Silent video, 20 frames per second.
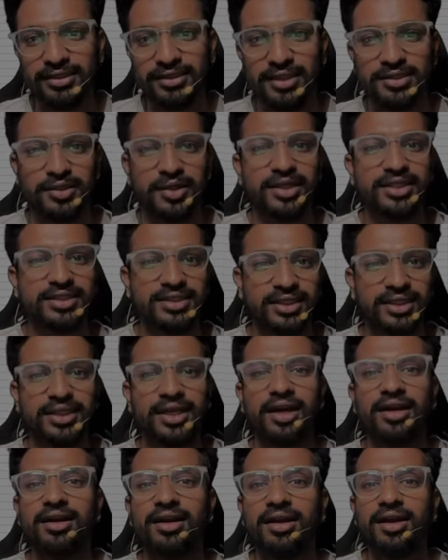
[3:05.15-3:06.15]
As you can see
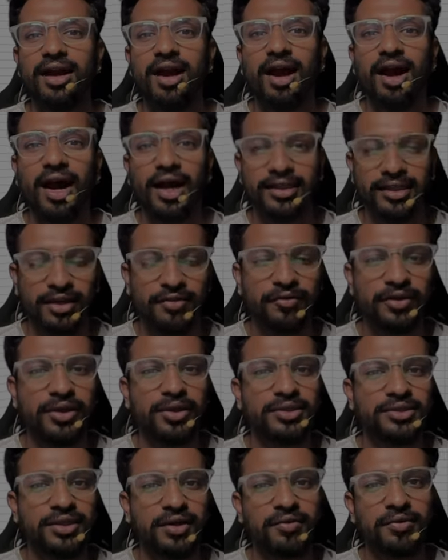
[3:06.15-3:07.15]
that other
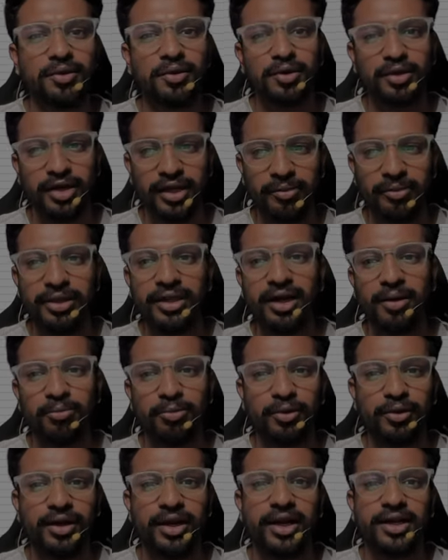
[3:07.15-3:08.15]
videos have already been
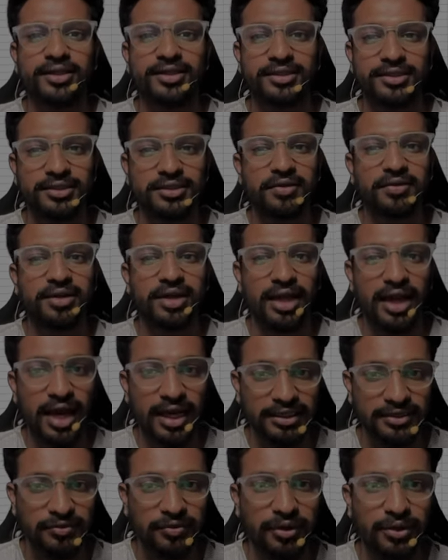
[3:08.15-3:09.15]
uploaded, and this is our
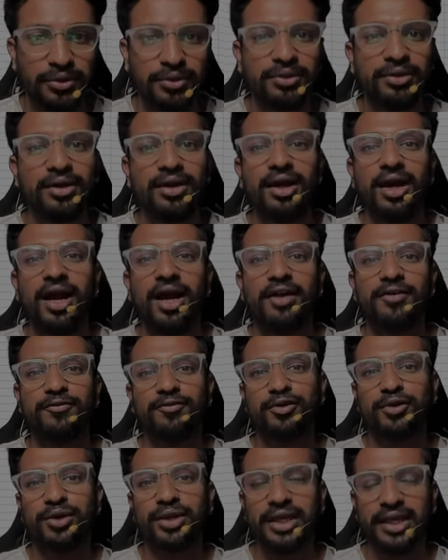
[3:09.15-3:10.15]
last video, and
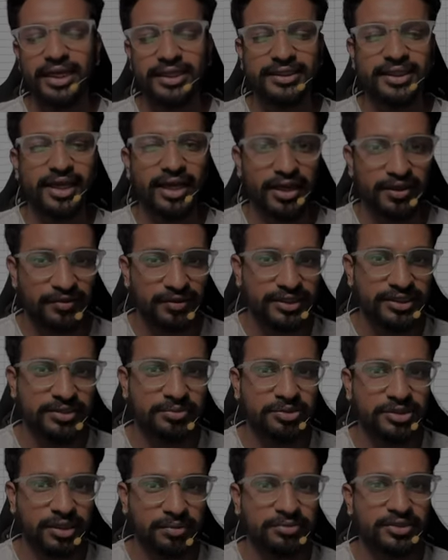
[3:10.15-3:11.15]
for each and every
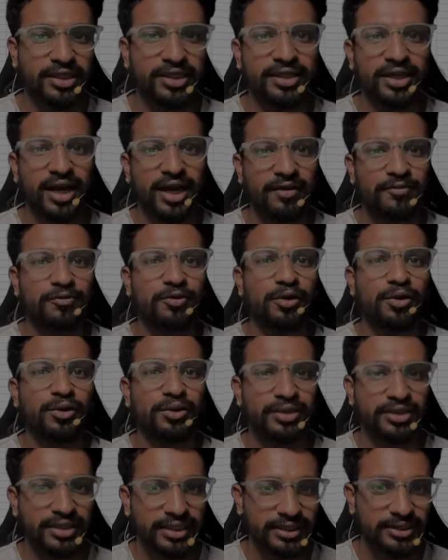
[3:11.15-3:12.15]
subject I have
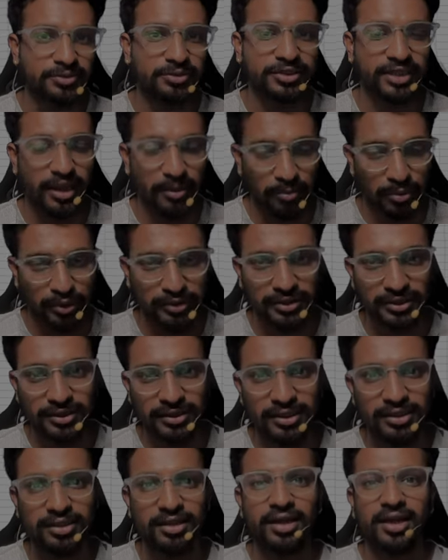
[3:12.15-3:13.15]
followed this same
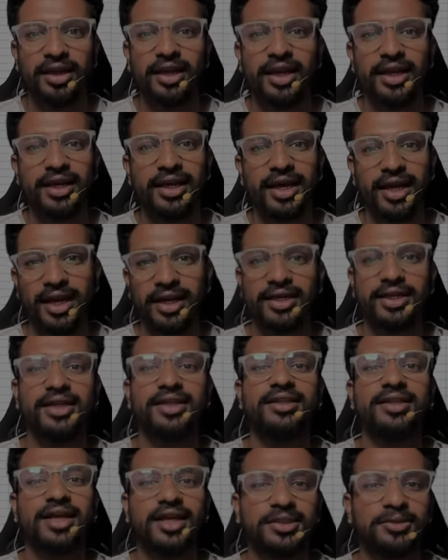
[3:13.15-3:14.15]
procedure in collecting
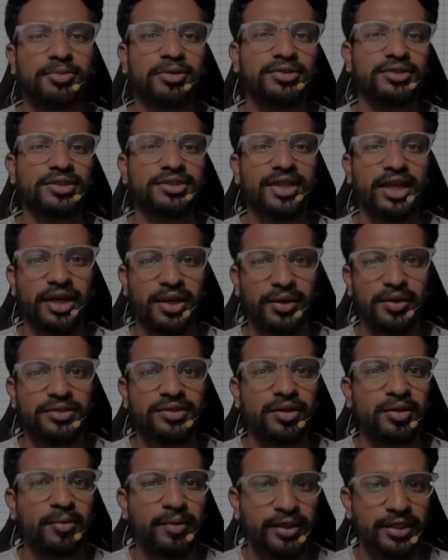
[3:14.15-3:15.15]
the responses
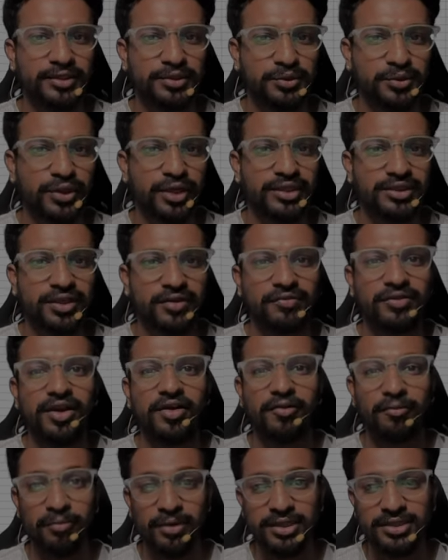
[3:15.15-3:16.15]
individually by the students if they
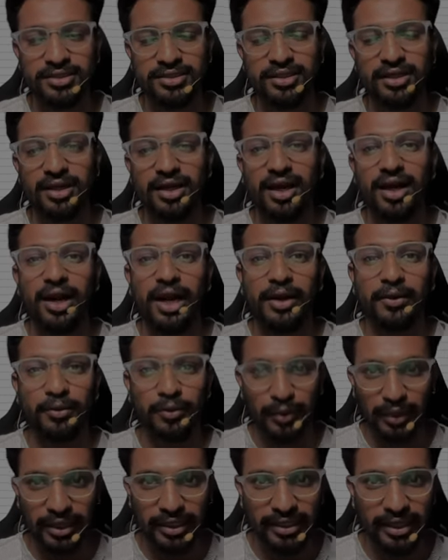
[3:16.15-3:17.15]
have missed, and
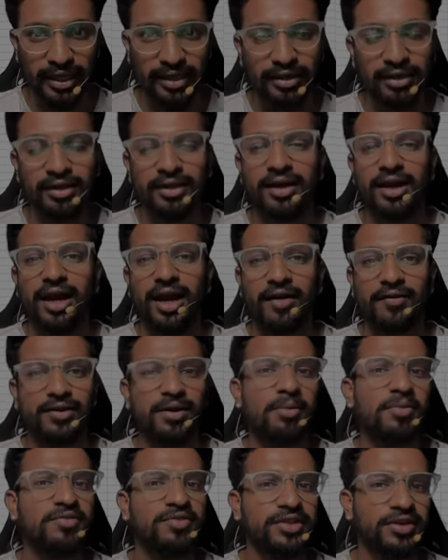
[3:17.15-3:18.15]
only then I have
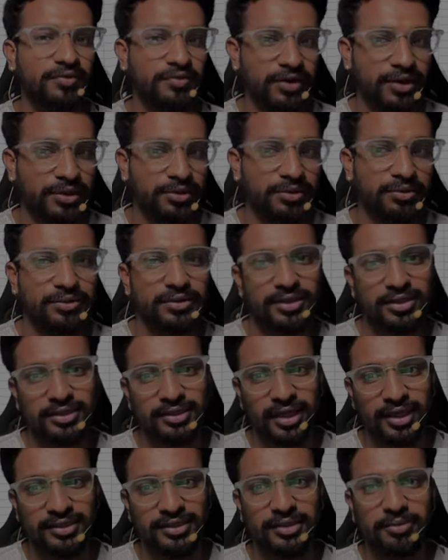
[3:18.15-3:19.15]
come up with the video.
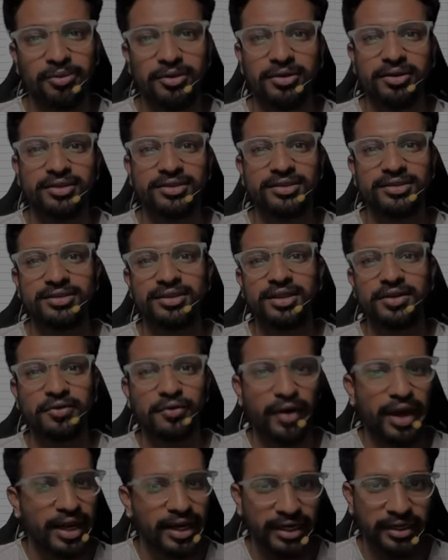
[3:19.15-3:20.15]
That's it, because the
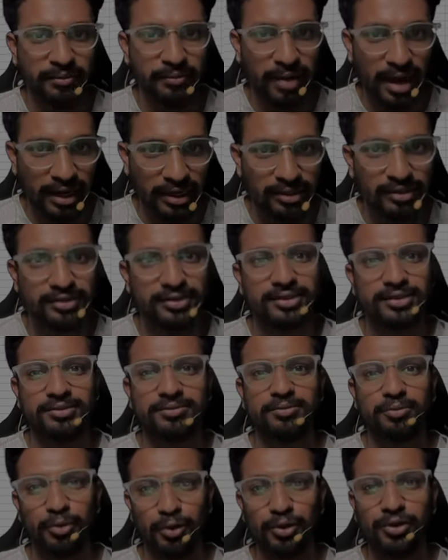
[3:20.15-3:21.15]
quality matters
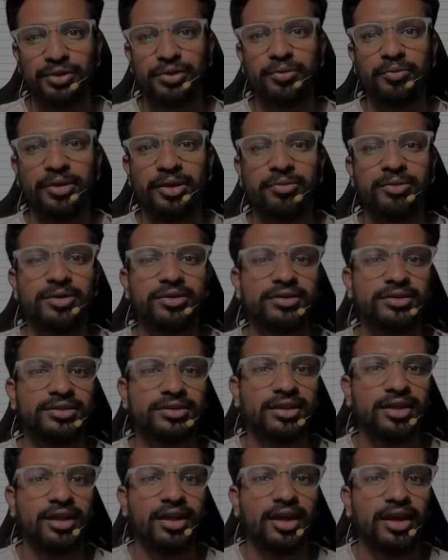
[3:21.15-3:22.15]
more to me, because
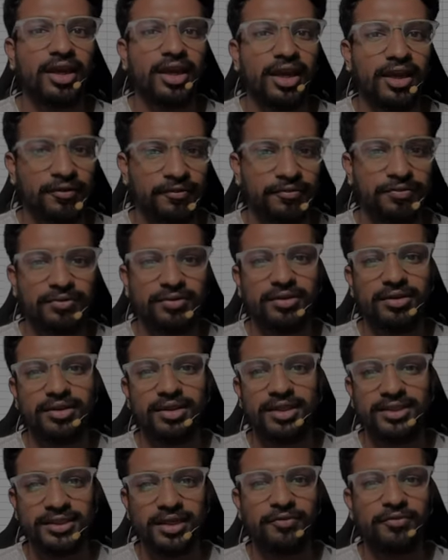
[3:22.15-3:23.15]
if
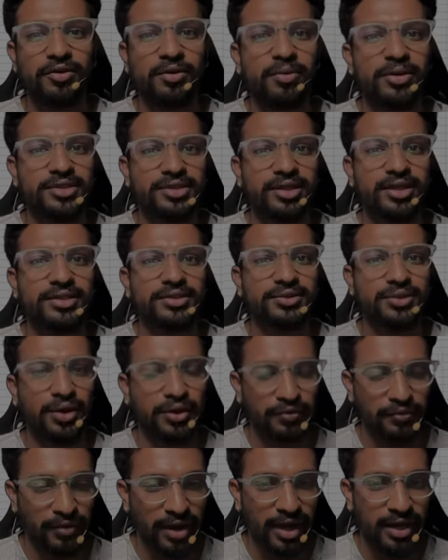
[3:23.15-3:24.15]
this information is not
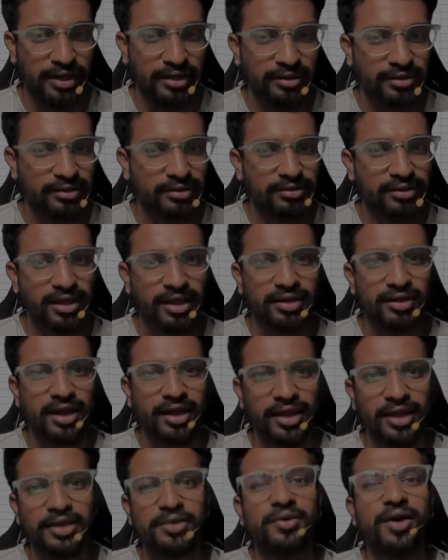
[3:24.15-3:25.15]
valid, then
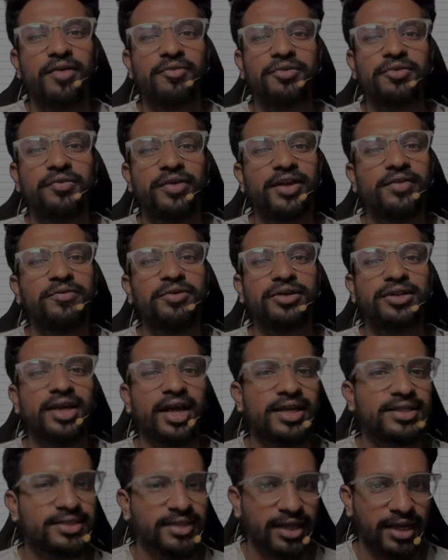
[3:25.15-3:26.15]
again you have to wait for the
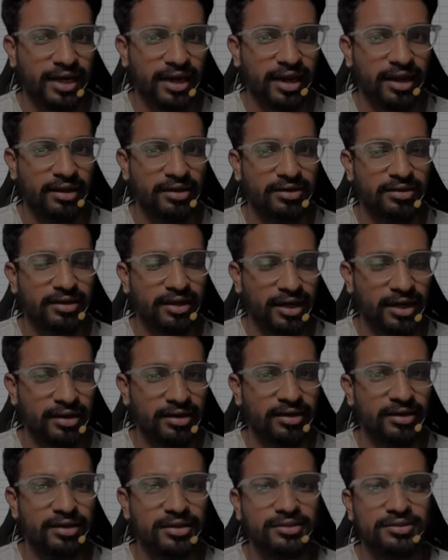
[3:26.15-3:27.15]
ICAR rank, right?
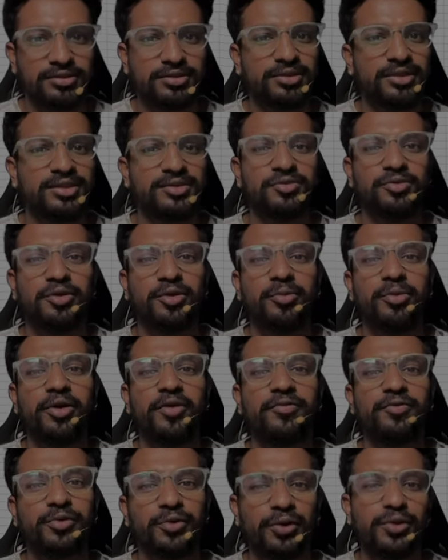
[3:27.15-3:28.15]
So this would be
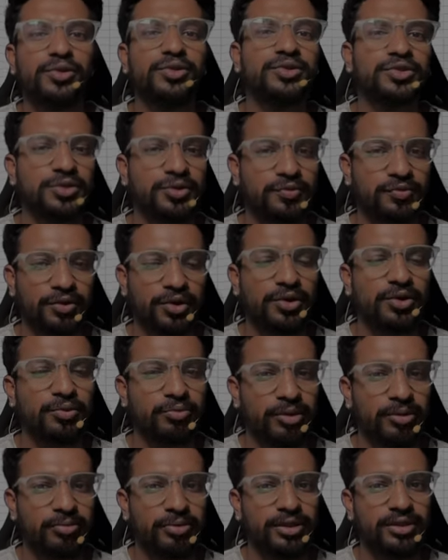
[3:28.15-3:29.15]
of no use for you
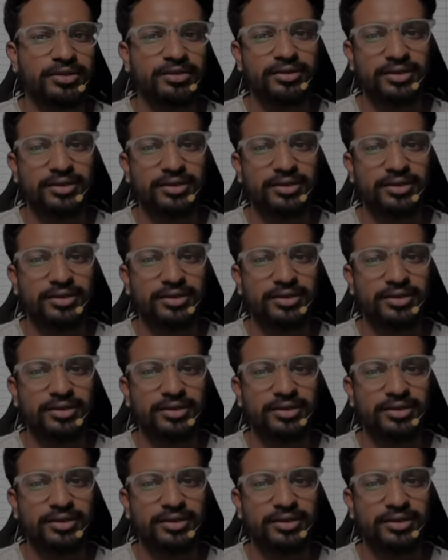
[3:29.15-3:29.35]
people.